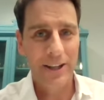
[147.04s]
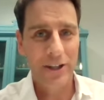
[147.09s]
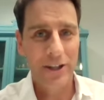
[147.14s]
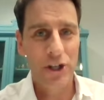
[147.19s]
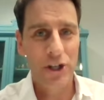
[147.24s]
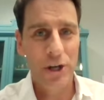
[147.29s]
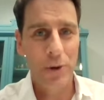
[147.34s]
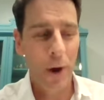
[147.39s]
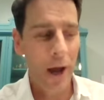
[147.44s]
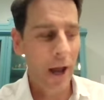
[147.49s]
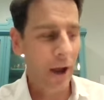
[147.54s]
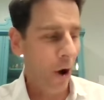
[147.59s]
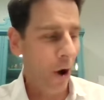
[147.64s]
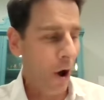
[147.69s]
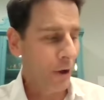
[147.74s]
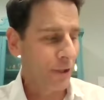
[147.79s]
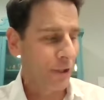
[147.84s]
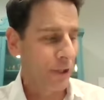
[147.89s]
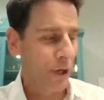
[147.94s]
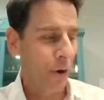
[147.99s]
G-Way
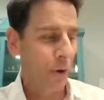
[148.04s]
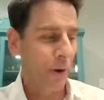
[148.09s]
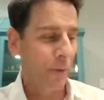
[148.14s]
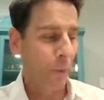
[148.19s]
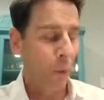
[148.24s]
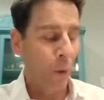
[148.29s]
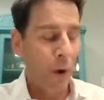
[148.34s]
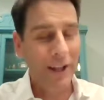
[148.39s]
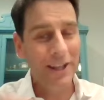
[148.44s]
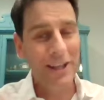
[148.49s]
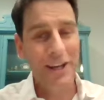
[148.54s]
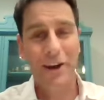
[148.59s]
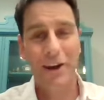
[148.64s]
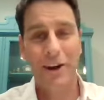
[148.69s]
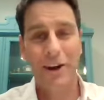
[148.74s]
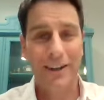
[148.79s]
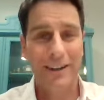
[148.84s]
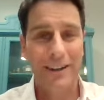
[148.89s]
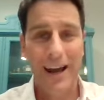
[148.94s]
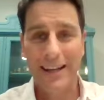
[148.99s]
also at 1
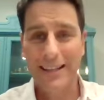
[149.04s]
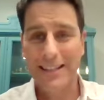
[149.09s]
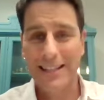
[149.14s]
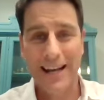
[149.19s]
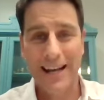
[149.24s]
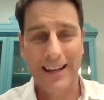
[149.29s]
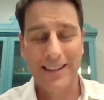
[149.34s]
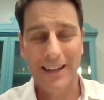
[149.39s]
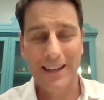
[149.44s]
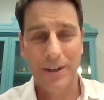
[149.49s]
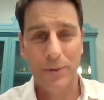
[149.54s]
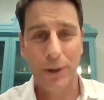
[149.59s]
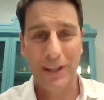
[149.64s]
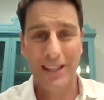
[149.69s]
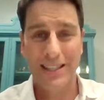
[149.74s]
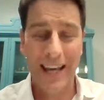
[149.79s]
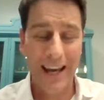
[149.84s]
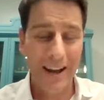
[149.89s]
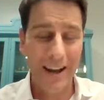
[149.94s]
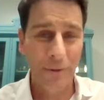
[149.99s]
year in 1996
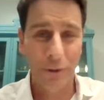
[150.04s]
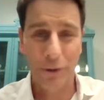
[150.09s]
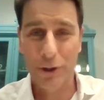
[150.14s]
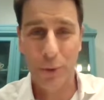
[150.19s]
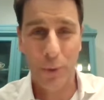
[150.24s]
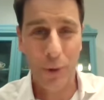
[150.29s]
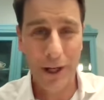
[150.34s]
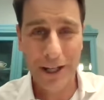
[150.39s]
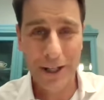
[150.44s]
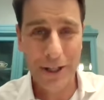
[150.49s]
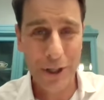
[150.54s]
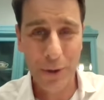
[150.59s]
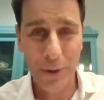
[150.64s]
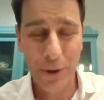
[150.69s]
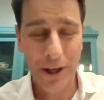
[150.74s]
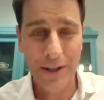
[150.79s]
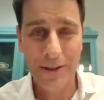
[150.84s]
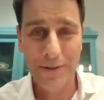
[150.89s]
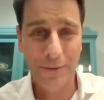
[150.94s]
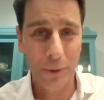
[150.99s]
went 10 for 22
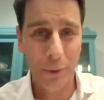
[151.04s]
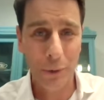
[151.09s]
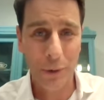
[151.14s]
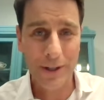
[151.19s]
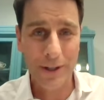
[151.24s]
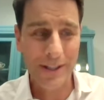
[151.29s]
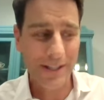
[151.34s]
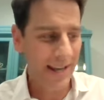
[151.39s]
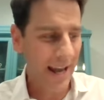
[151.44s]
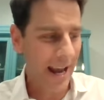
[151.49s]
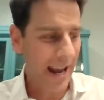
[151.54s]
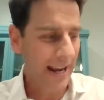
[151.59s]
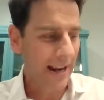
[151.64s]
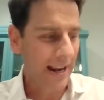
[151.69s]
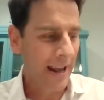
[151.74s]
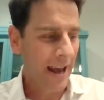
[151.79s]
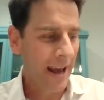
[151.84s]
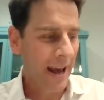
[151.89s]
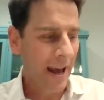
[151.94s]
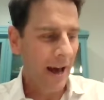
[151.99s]
against Florida State
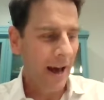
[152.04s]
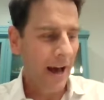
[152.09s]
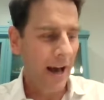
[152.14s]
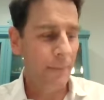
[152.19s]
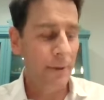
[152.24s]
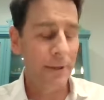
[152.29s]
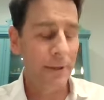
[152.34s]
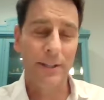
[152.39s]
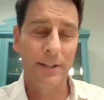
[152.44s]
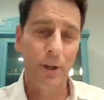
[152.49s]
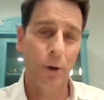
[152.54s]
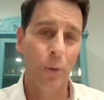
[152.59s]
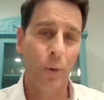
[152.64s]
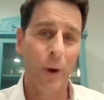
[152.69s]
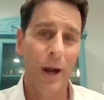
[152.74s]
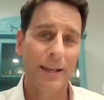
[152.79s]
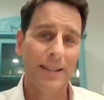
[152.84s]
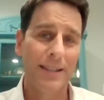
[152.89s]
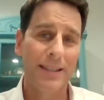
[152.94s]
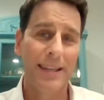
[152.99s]
and still
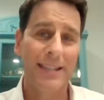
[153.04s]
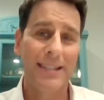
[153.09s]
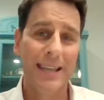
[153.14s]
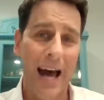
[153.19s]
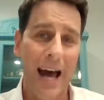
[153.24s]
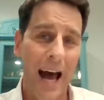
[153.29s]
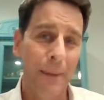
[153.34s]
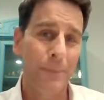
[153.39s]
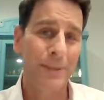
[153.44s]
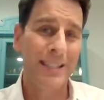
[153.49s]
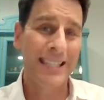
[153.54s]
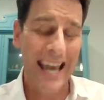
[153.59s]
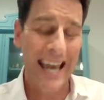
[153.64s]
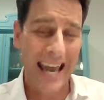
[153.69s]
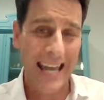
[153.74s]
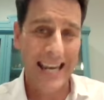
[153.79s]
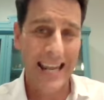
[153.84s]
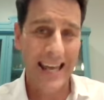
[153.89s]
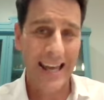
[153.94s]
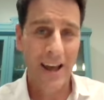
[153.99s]
ranks in the top
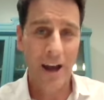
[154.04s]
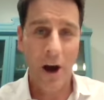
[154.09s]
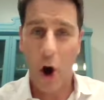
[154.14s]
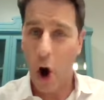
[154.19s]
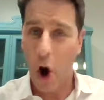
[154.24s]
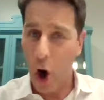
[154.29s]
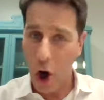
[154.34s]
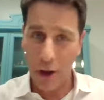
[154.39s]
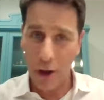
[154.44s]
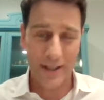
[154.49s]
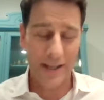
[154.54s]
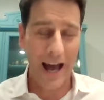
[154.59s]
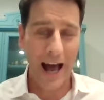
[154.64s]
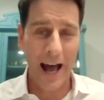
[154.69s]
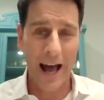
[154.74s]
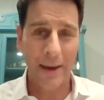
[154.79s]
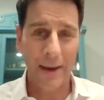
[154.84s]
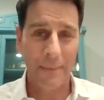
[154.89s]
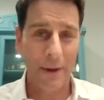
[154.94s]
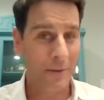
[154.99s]
10 all
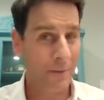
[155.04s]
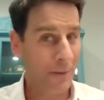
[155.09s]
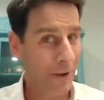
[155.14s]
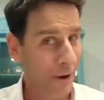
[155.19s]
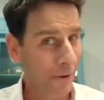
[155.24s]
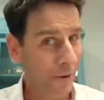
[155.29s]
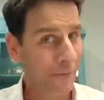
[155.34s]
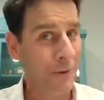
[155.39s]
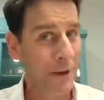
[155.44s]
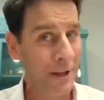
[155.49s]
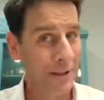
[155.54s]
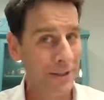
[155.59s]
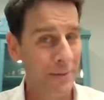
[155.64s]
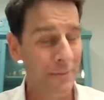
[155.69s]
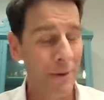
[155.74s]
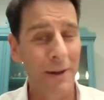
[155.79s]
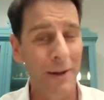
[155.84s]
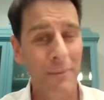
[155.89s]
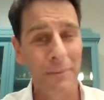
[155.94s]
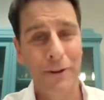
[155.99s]
time. And there have been
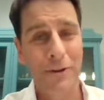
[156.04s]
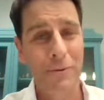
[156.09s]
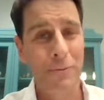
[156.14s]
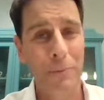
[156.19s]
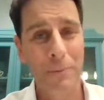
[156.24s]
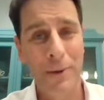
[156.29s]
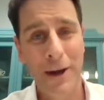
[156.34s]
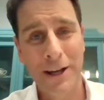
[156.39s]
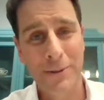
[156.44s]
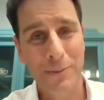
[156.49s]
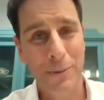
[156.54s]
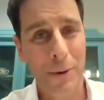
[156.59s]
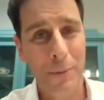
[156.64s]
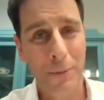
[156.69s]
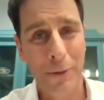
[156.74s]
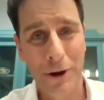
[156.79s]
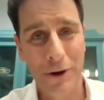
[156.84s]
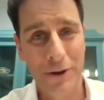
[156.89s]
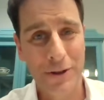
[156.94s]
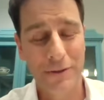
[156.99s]
some unbelievable baseball
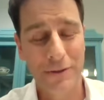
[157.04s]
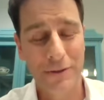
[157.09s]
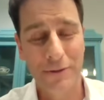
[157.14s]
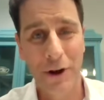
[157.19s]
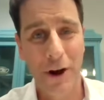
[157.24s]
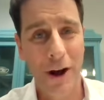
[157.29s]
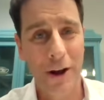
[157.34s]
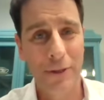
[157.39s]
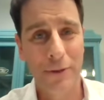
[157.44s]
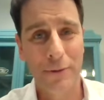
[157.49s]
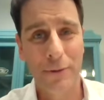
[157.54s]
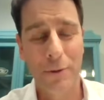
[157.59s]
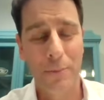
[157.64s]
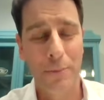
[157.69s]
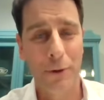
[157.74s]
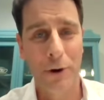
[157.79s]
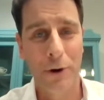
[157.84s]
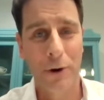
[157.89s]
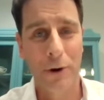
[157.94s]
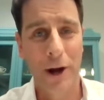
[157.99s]
players that have gone through the
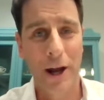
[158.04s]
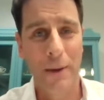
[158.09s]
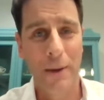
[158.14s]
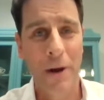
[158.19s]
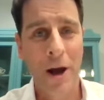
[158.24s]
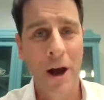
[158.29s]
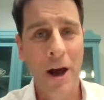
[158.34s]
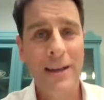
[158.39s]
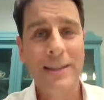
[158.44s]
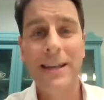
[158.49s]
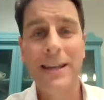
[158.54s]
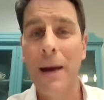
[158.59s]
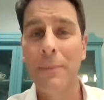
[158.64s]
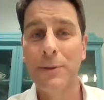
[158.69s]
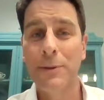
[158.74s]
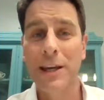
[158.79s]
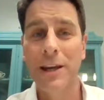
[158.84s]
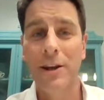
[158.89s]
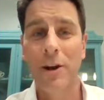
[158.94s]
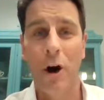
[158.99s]
program,
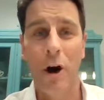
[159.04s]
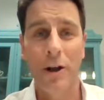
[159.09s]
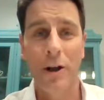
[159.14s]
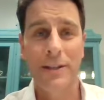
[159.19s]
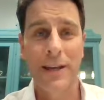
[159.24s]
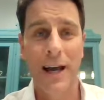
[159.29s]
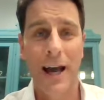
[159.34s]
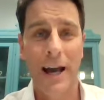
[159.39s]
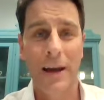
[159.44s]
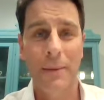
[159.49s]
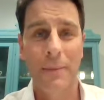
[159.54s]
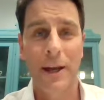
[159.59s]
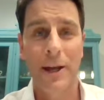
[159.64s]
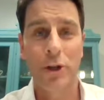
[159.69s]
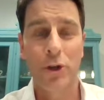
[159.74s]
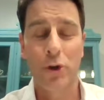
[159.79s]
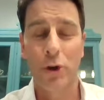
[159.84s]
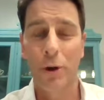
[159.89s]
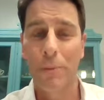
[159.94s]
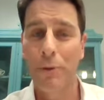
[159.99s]
top 10 all time
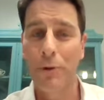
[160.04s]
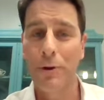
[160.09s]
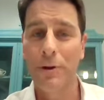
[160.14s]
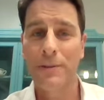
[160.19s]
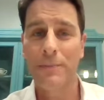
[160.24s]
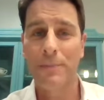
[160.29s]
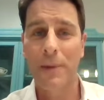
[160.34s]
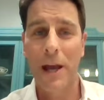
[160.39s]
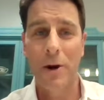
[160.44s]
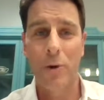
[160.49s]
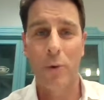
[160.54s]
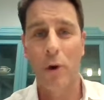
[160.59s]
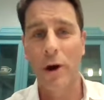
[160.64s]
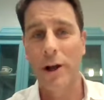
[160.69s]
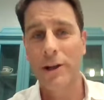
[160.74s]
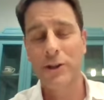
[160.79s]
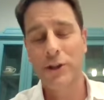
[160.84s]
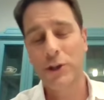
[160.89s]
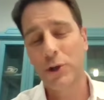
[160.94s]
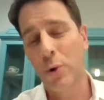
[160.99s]
in triples and
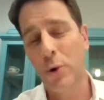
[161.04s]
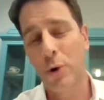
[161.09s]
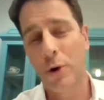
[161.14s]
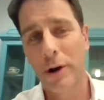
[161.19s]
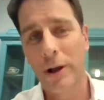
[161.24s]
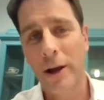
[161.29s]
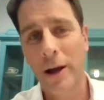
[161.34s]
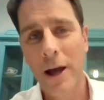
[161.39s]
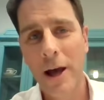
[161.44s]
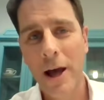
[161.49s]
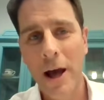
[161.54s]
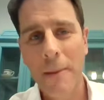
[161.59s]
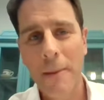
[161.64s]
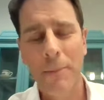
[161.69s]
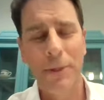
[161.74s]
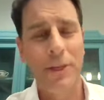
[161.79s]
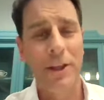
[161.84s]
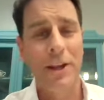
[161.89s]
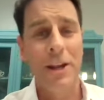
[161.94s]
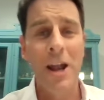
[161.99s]
runs scored.
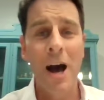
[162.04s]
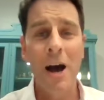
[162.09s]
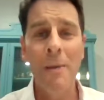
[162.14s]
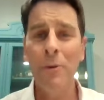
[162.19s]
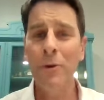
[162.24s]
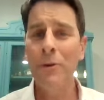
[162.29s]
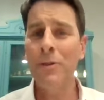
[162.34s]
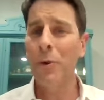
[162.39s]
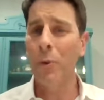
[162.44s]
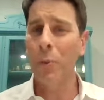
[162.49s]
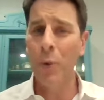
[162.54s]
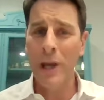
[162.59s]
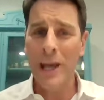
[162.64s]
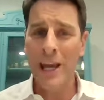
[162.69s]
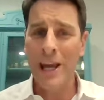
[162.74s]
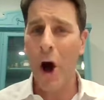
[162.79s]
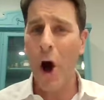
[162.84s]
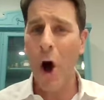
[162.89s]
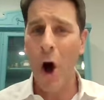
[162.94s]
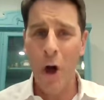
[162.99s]
But the number that
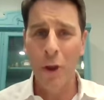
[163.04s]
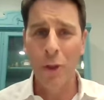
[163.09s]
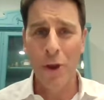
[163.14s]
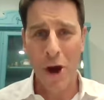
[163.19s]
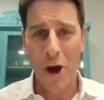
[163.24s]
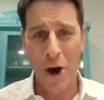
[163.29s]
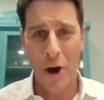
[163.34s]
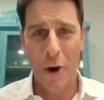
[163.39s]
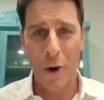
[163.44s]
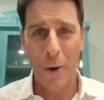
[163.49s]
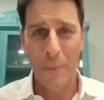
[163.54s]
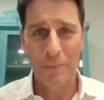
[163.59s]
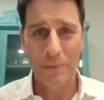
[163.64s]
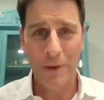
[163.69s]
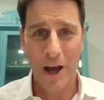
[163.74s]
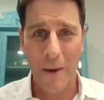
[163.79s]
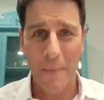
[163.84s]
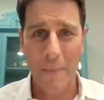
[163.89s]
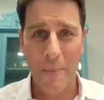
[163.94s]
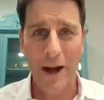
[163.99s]
we all know
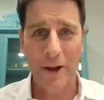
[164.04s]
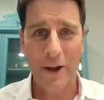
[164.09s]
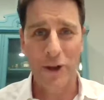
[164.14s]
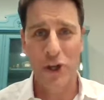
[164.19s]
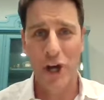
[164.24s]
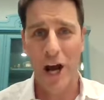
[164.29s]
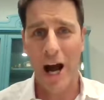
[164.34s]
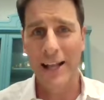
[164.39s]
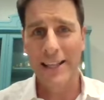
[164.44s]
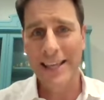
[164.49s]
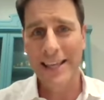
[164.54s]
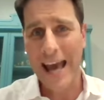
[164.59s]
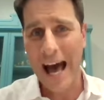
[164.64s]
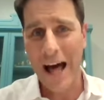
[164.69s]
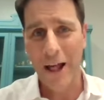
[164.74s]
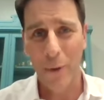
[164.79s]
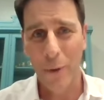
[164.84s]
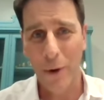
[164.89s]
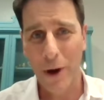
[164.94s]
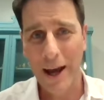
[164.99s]
about John
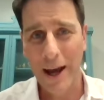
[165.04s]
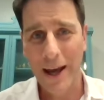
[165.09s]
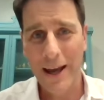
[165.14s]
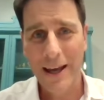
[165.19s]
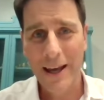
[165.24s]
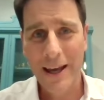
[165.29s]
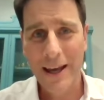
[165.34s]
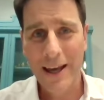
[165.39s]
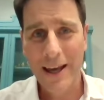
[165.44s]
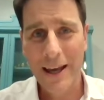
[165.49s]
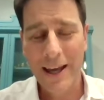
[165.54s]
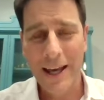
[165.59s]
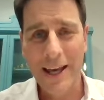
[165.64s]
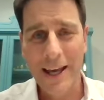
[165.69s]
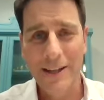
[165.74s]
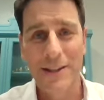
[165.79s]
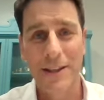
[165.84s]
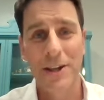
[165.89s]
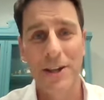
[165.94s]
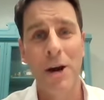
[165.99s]
Galloway
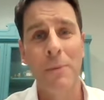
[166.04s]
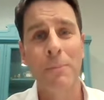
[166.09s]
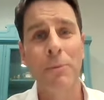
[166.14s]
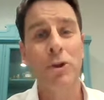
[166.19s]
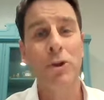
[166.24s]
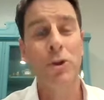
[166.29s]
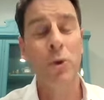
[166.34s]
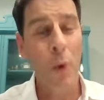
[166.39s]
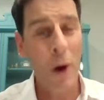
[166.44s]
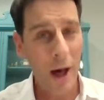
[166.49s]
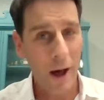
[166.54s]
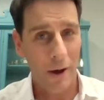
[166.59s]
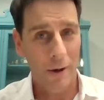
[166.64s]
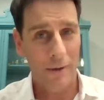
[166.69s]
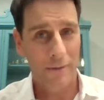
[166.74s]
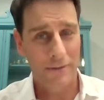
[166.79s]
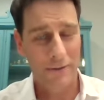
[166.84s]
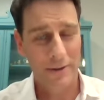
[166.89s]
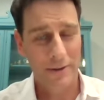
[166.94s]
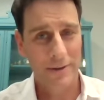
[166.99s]
is the number 12.
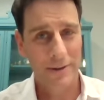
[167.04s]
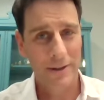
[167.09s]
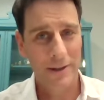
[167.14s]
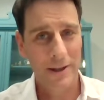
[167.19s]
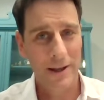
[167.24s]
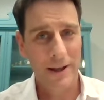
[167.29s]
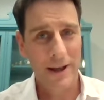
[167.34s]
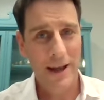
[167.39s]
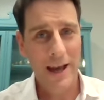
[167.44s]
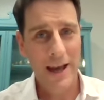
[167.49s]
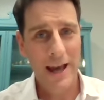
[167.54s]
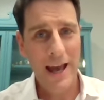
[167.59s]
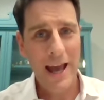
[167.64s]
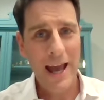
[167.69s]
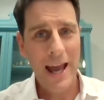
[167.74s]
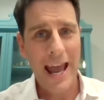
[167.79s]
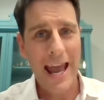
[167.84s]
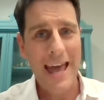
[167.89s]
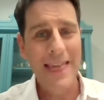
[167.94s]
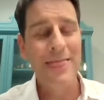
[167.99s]

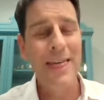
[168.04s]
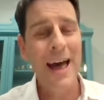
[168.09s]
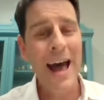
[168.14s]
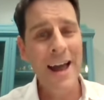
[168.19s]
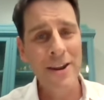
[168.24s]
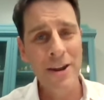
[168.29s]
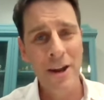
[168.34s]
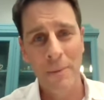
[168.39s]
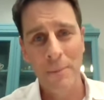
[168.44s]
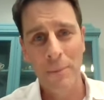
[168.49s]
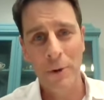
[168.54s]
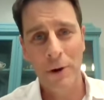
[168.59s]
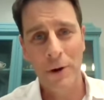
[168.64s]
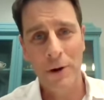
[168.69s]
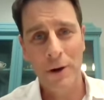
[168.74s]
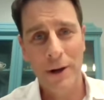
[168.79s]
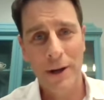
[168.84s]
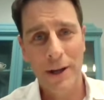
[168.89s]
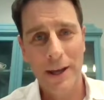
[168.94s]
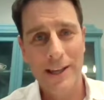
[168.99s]
And that
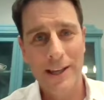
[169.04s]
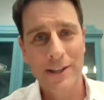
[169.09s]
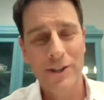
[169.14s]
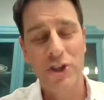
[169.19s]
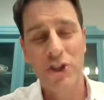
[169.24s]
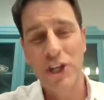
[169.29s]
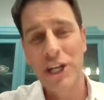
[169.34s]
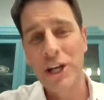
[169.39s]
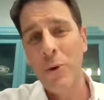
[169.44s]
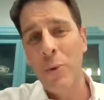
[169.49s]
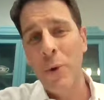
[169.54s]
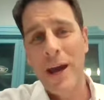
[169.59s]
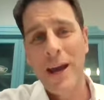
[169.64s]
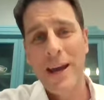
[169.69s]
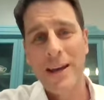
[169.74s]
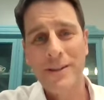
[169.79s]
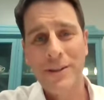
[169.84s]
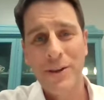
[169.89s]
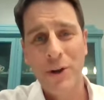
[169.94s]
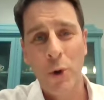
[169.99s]
number is
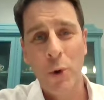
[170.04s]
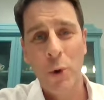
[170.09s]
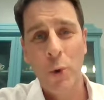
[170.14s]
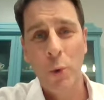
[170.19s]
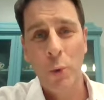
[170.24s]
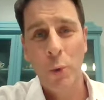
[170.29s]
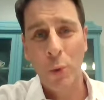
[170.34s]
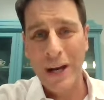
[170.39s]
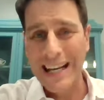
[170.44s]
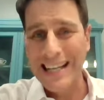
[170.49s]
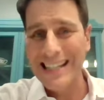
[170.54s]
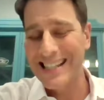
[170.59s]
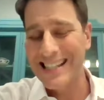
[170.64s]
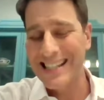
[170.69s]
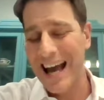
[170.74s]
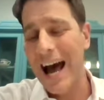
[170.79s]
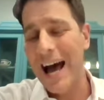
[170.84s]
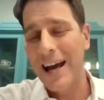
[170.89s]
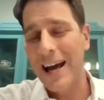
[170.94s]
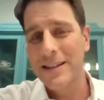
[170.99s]
G-Way's ring
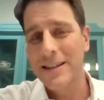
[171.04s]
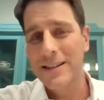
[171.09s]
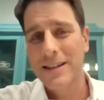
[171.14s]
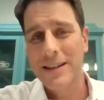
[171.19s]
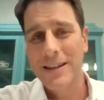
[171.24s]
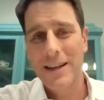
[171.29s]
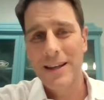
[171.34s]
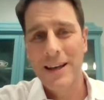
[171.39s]
size.